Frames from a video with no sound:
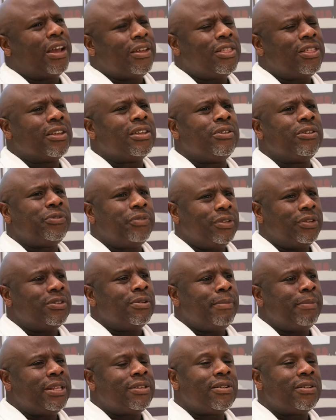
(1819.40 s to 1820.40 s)
I think, is
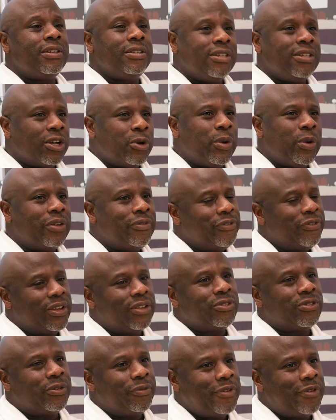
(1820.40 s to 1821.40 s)
fundamentally the quick
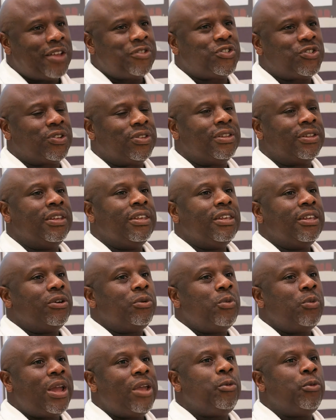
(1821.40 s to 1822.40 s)
fix of fashion,
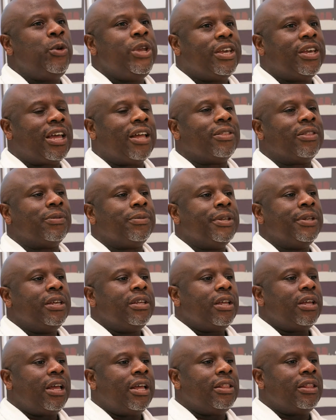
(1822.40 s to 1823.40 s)
where we can
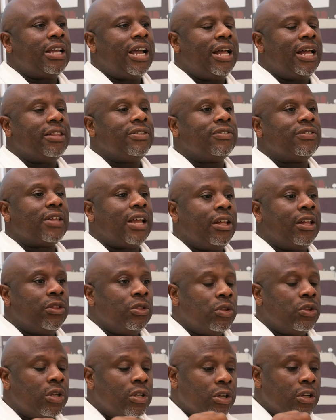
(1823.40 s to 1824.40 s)
enhance
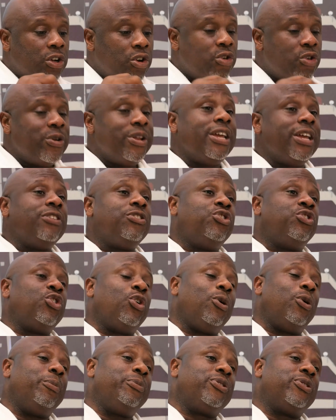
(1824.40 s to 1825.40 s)
and create
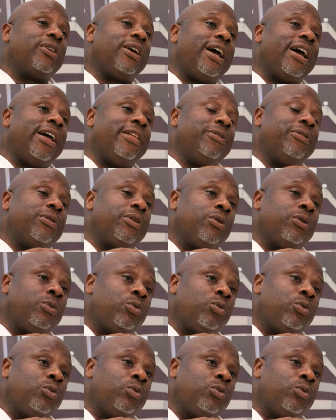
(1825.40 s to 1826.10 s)
jobs and